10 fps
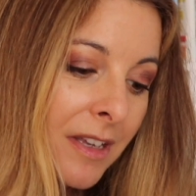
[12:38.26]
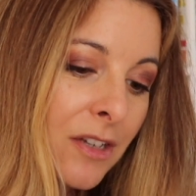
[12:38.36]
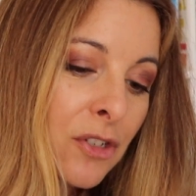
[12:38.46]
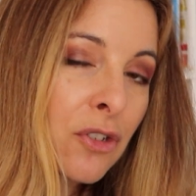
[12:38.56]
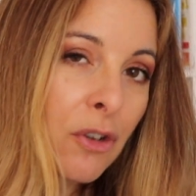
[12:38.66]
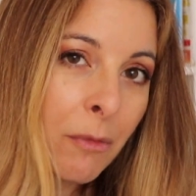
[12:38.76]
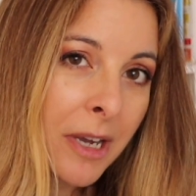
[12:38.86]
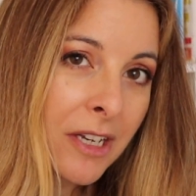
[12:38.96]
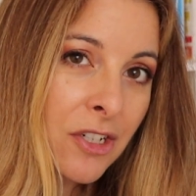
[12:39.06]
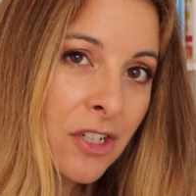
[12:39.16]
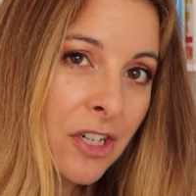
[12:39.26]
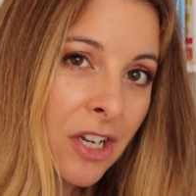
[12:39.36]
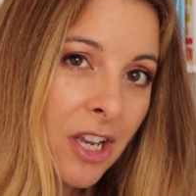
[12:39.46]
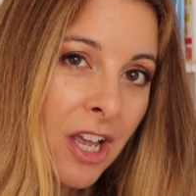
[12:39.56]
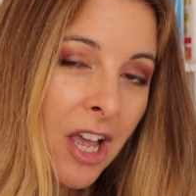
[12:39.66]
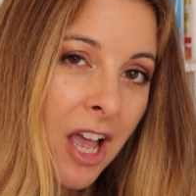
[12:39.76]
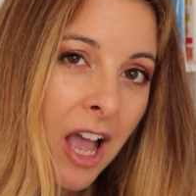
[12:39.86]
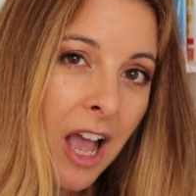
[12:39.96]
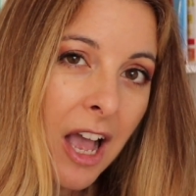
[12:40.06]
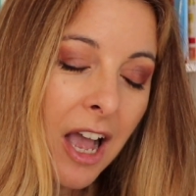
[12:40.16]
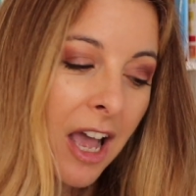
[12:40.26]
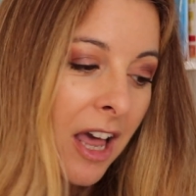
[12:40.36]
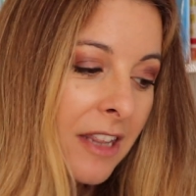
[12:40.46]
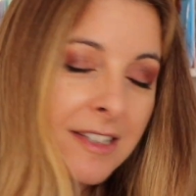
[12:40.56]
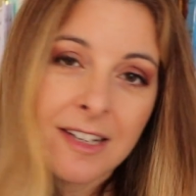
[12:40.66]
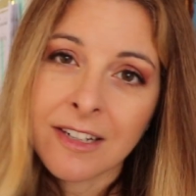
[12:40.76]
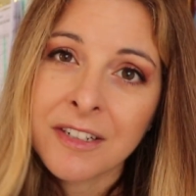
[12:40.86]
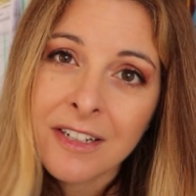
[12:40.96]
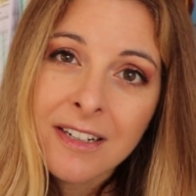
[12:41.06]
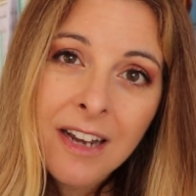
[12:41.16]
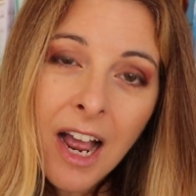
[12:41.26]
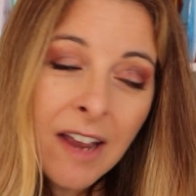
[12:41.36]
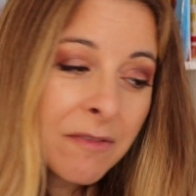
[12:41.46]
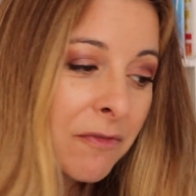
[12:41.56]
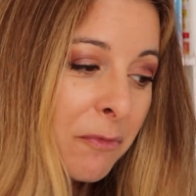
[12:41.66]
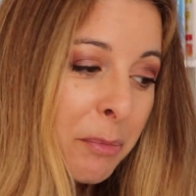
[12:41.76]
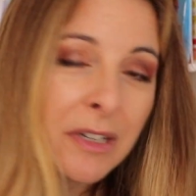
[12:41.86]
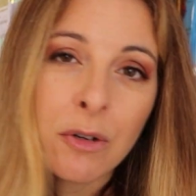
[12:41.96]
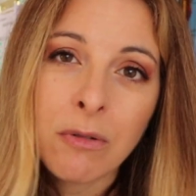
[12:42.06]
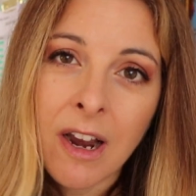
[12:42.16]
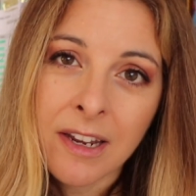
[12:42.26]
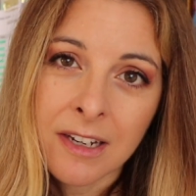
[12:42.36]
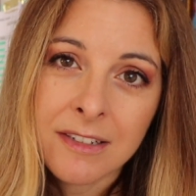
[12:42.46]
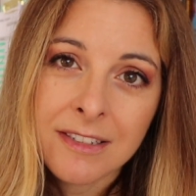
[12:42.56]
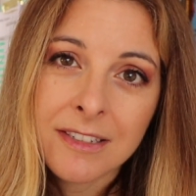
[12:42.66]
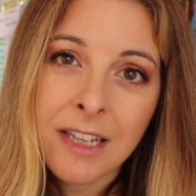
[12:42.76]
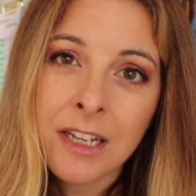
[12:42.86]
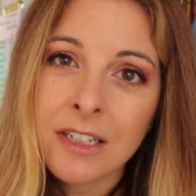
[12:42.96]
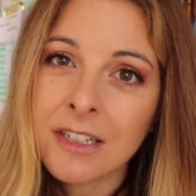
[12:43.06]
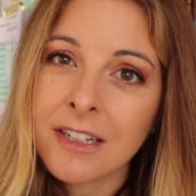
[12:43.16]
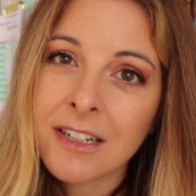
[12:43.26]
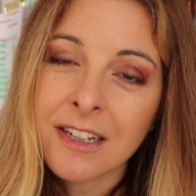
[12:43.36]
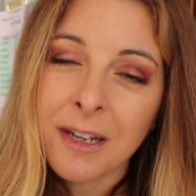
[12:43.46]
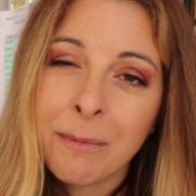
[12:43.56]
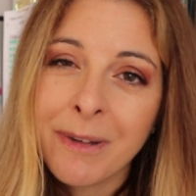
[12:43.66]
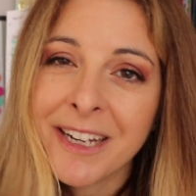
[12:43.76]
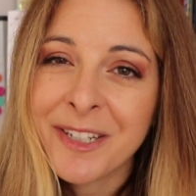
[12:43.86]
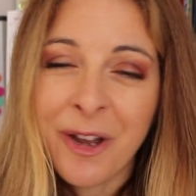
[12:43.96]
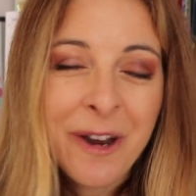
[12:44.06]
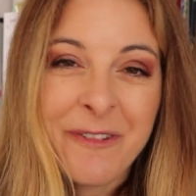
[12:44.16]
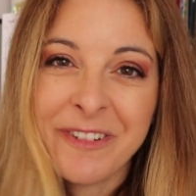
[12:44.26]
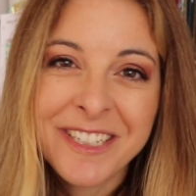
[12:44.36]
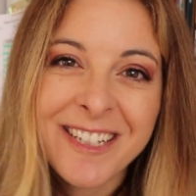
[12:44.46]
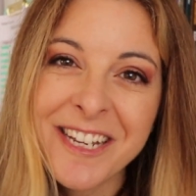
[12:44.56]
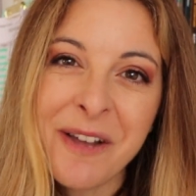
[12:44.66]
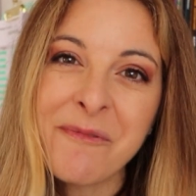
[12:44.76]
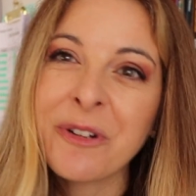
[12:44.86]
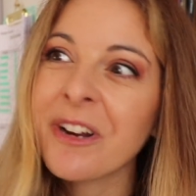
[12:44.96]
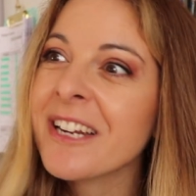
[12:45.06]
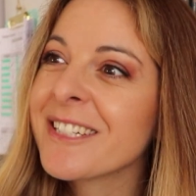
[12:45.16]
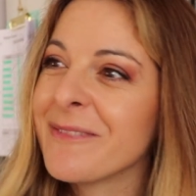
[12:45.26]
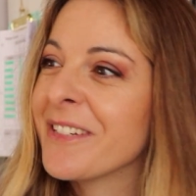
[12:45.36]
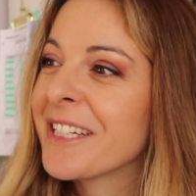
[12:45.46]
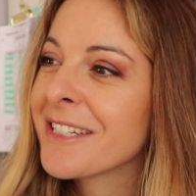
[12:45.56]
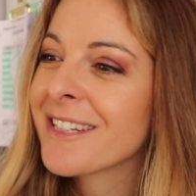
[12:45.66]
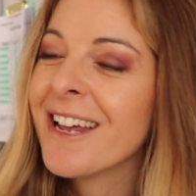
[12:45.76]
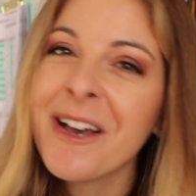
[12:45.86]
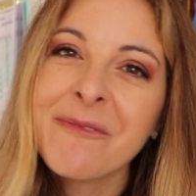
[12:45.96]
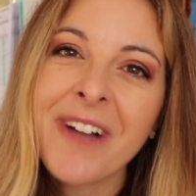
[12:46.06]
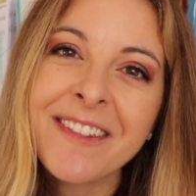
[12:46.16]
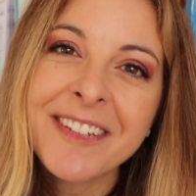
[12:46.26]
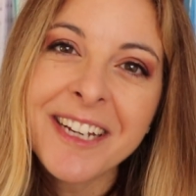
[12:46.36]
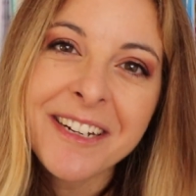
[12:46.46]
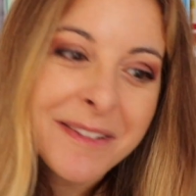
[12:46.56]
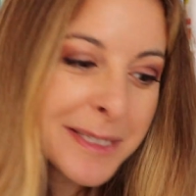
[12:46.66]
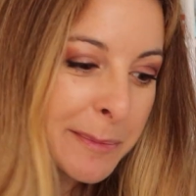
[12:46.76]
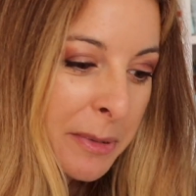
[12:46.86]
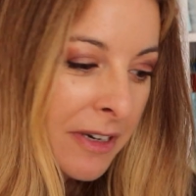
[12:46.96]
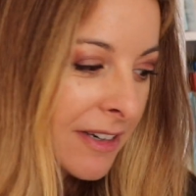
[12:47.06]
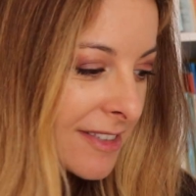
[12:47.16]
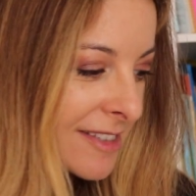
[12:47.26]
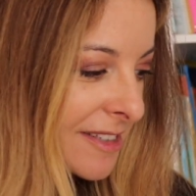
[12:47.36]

so much. Listen, I've been crying. Like, my daughter must think I'm crazy because at the end of these books,